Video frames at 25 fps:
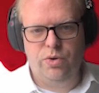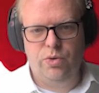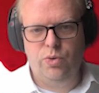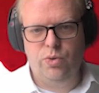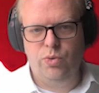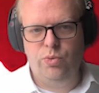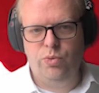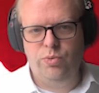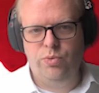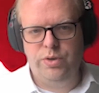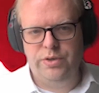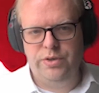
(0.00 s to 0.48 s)

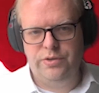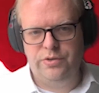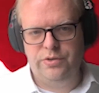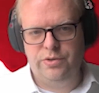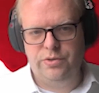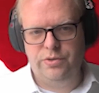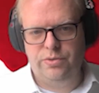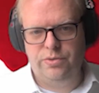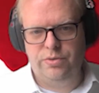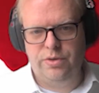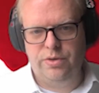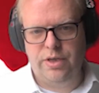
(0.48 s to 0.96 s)
who
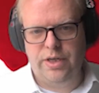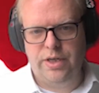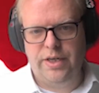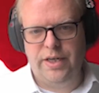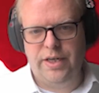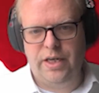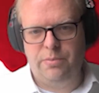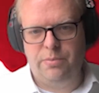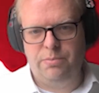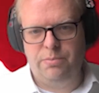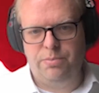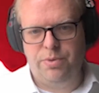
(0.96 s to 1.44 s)
is your
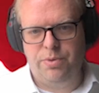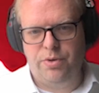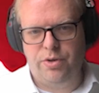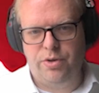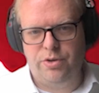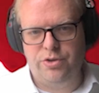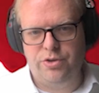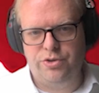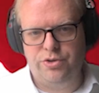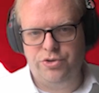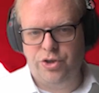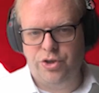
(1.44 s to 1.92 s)
IM
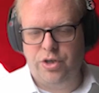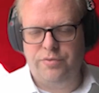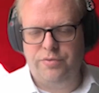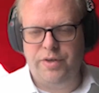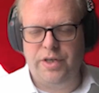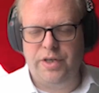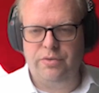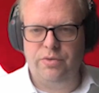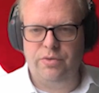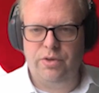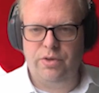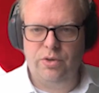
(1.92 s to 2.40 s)
part
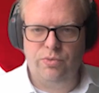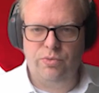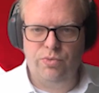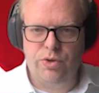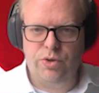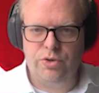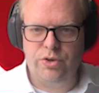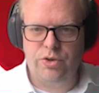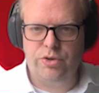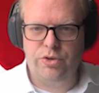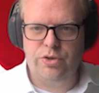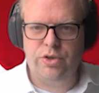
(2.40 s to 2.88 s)
serving?
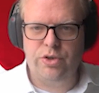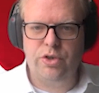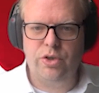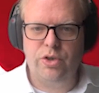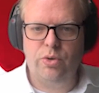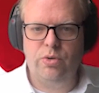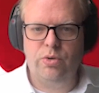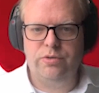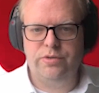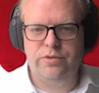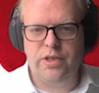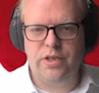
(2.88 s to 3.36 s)
What are the
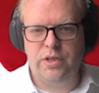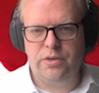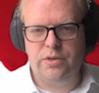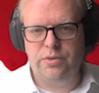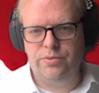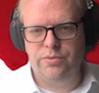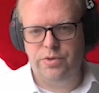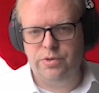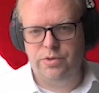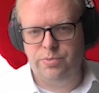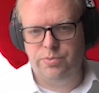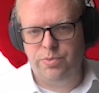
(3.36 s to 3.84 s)
goals? How do
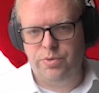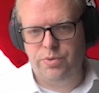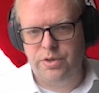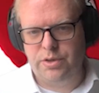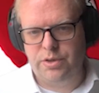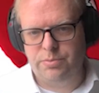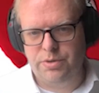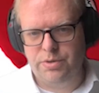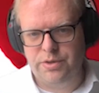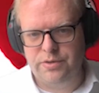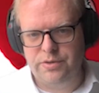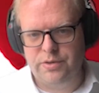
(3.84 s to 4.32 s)
we support the
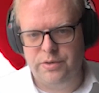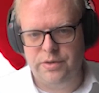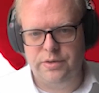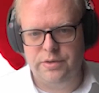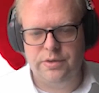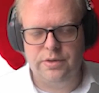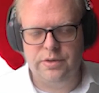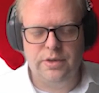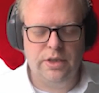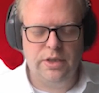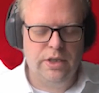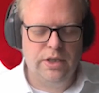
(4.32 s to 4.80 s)
business?